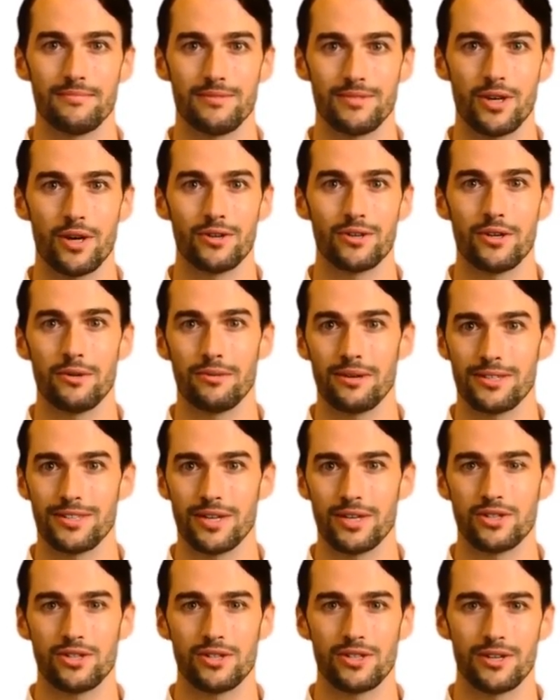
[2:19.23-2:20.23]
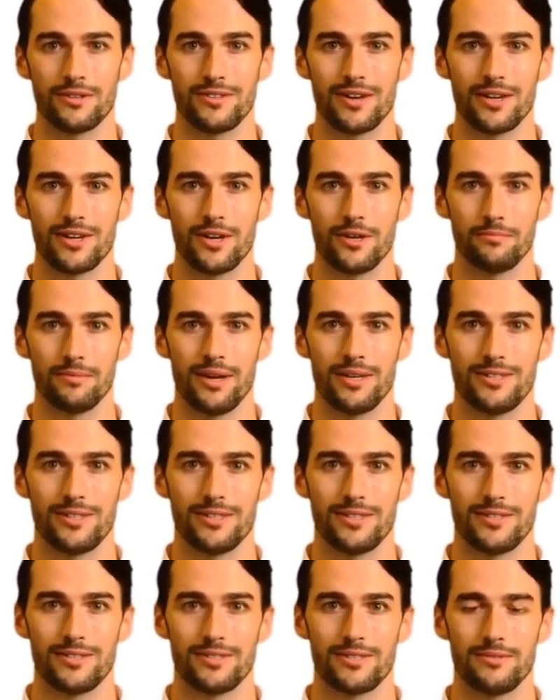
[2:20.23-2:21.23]
documentation and record
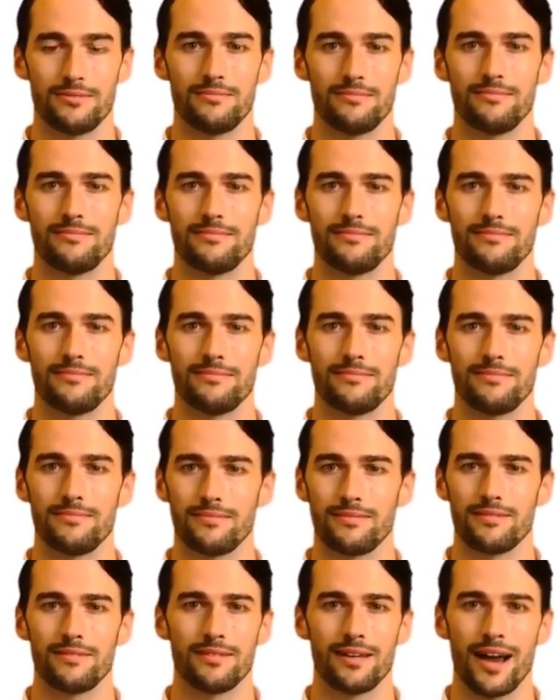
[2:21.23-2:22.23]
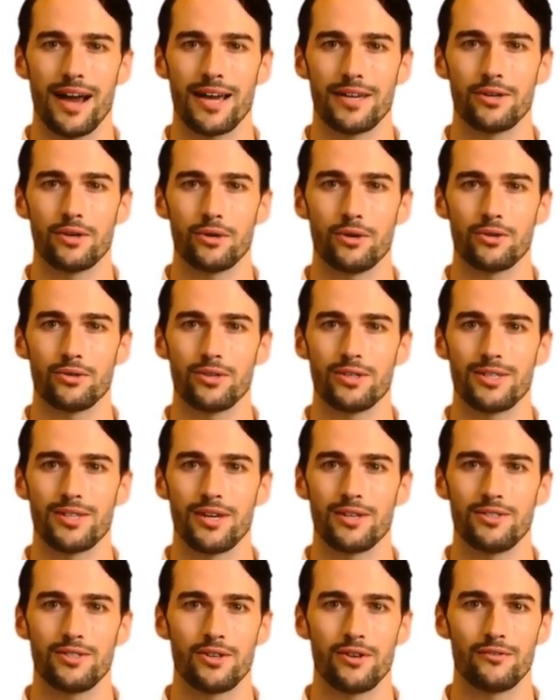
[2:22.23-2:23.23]
maintenance. Accurate
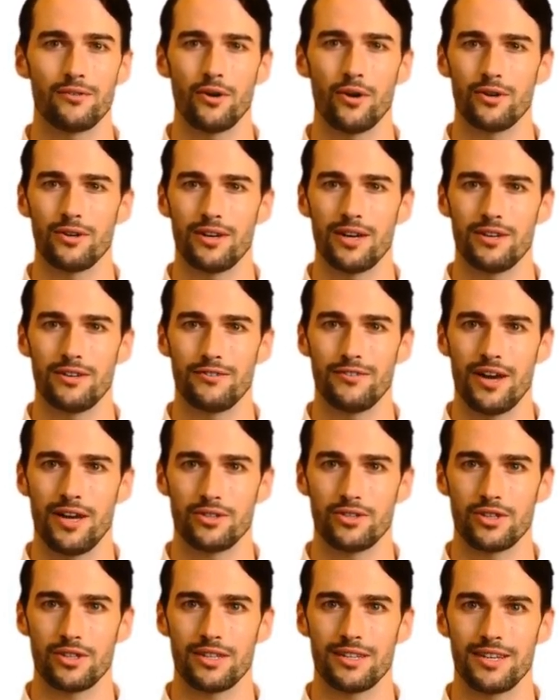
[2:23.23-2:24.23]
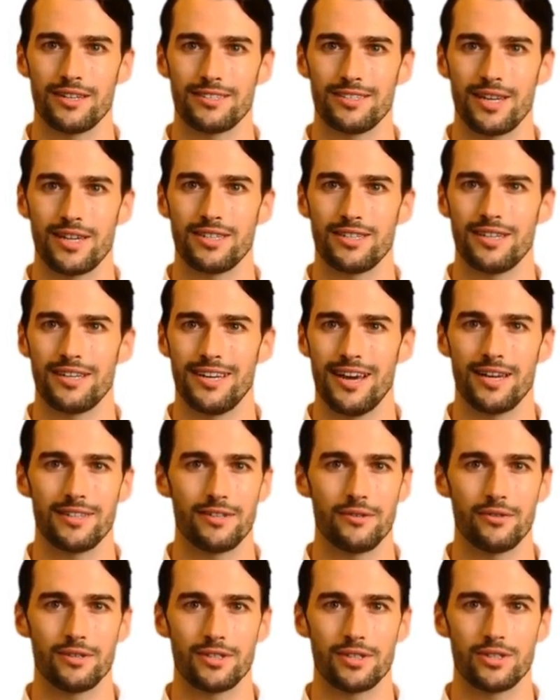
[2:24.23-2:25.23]
results of all manufacturing and testing
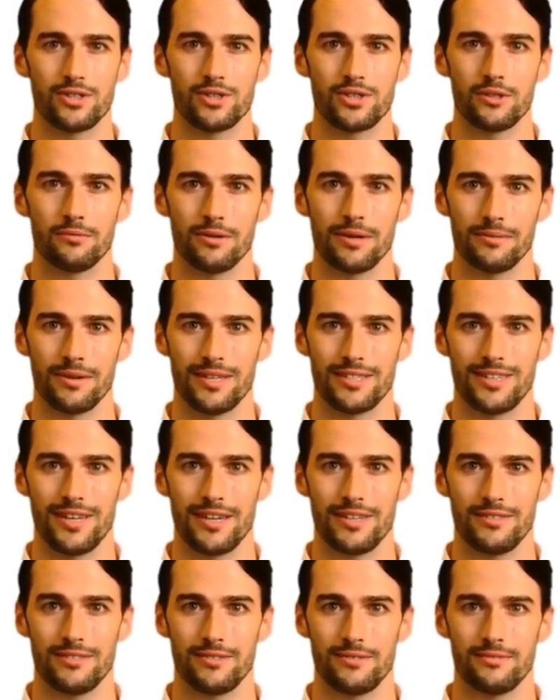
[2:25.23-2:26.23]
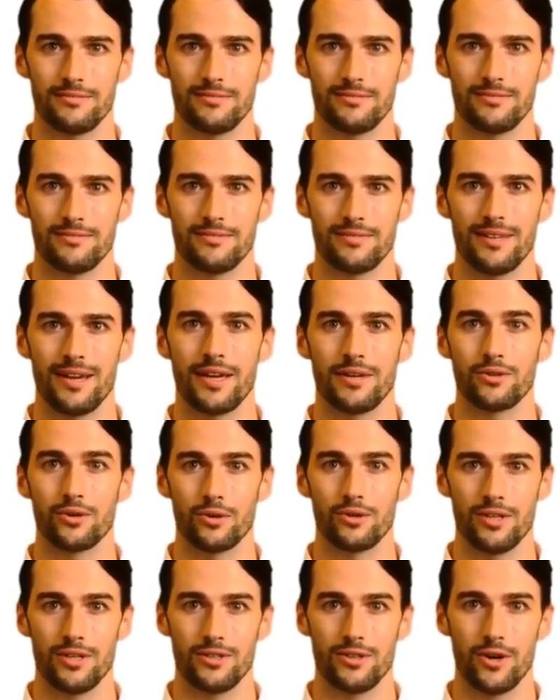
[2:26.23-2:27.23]
activities should be maintained,
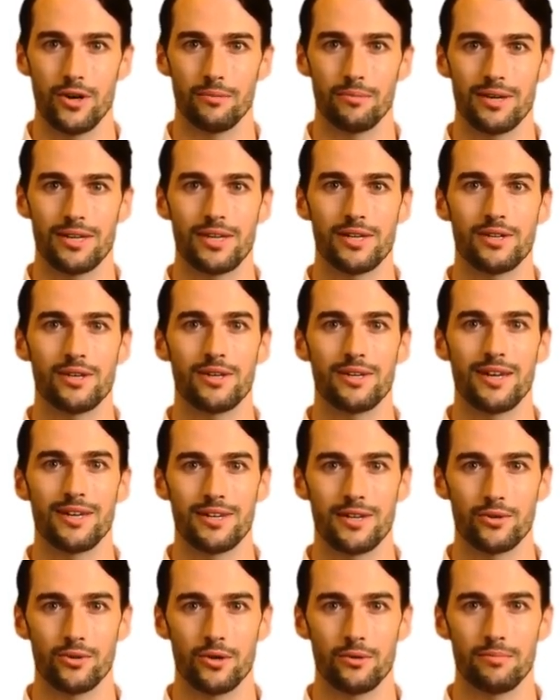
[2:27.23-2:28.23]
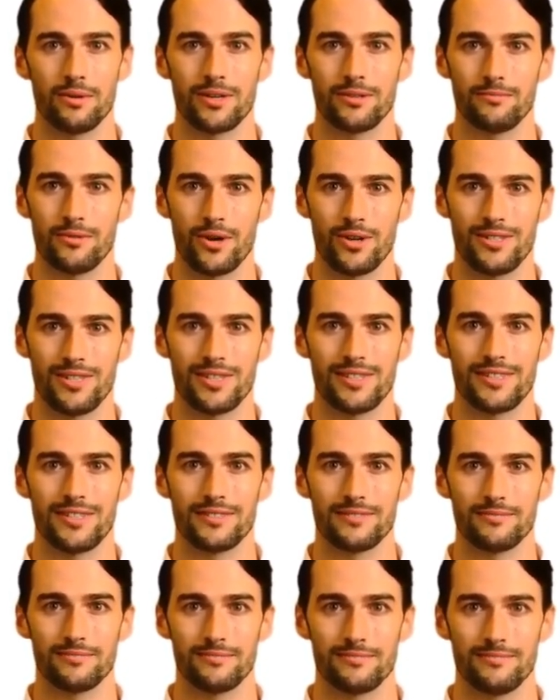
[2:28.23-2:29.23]
including raw material and equipment
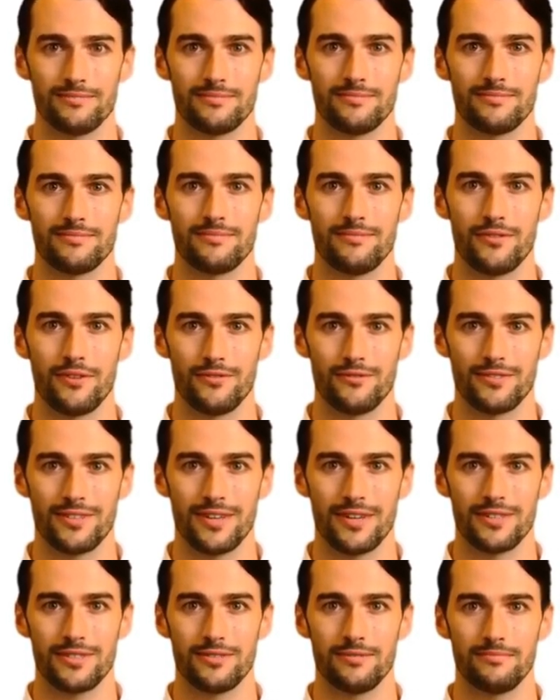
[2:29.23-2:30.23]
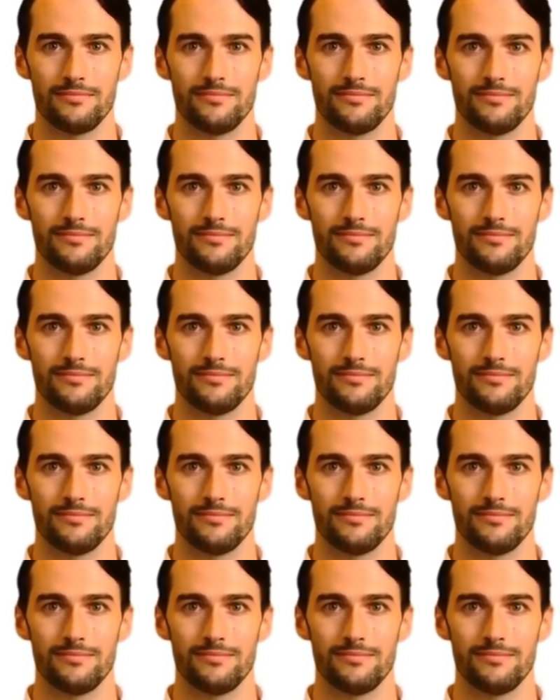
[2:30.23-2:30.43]
processing. Fifth is